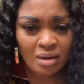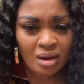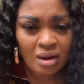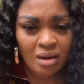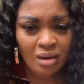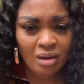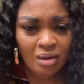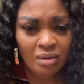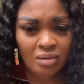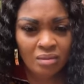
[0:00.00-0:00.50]

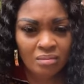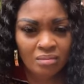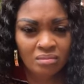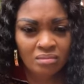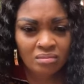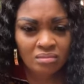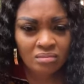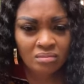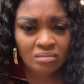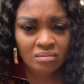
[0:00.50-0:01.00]
uh,
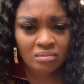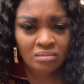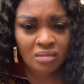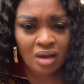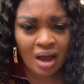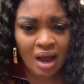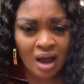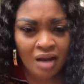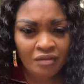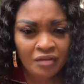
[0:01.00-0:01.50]

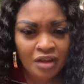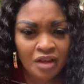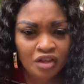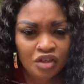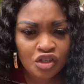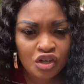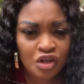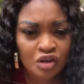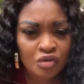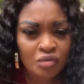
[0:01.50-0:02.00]
have the
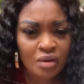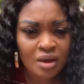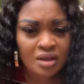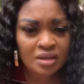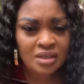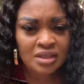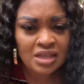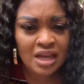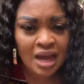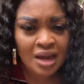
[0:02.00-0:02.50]

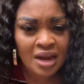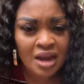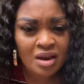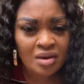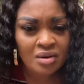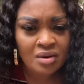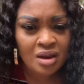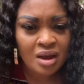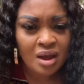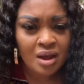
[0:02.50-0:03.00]
children
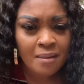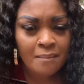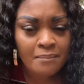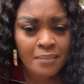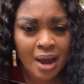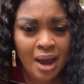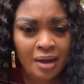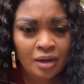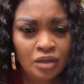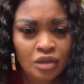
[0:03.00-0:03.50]
started
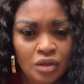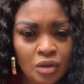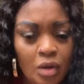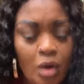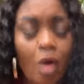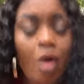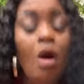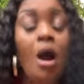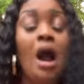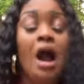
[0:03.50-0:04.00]
back
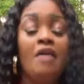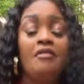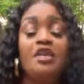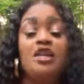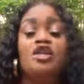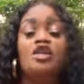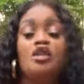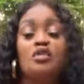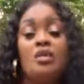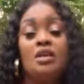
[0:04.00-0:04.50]
to, oh, have
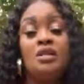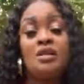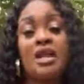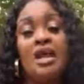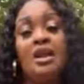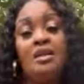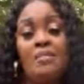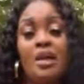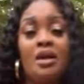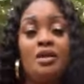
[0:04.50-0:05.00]
the children
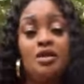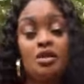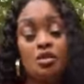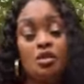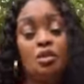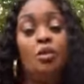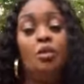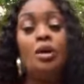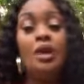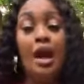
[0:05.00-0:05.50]
started back to
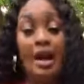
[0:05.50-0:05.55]
school?